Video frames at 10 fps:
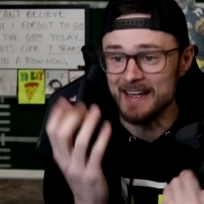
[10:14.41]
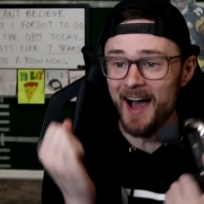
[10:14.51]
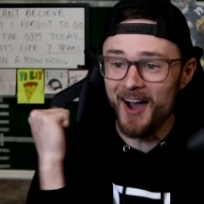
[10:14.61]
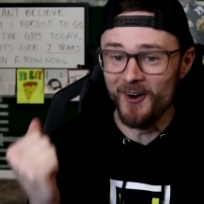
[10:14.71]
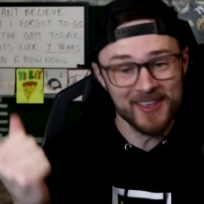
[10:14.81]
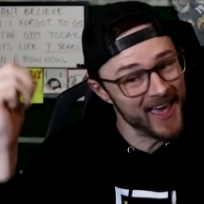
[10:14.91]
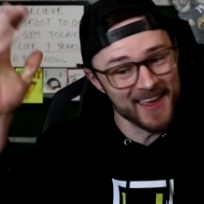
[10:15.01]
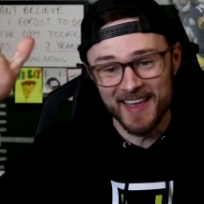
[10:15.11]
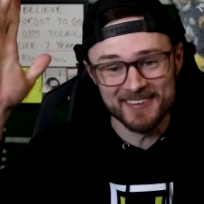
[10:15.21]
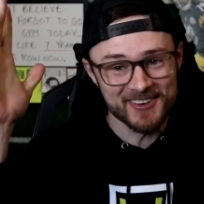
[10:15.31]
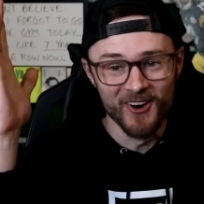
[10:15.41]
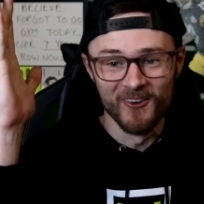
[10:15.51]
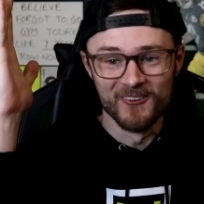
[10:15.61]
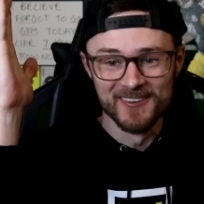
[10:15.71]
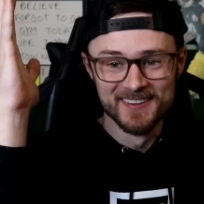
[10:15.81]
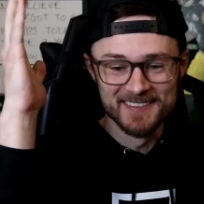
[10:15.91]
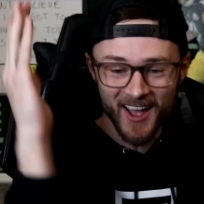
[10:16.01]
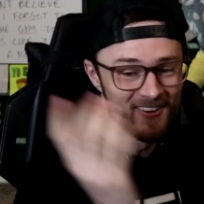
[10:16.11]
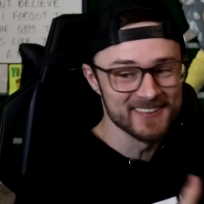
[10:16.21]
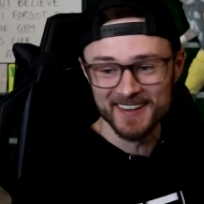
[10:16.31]
Oh, okay, that's cool.
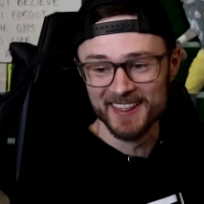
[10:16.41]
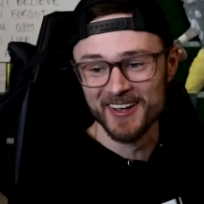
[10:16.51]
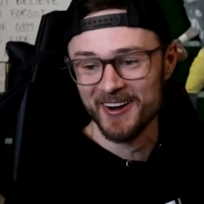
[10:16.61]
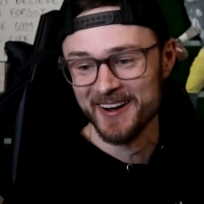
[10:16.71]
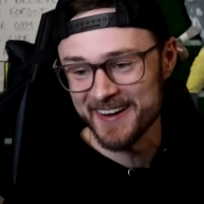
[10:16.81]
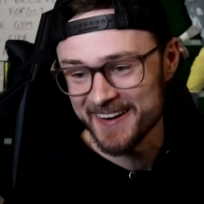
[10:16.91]
That was a lurk.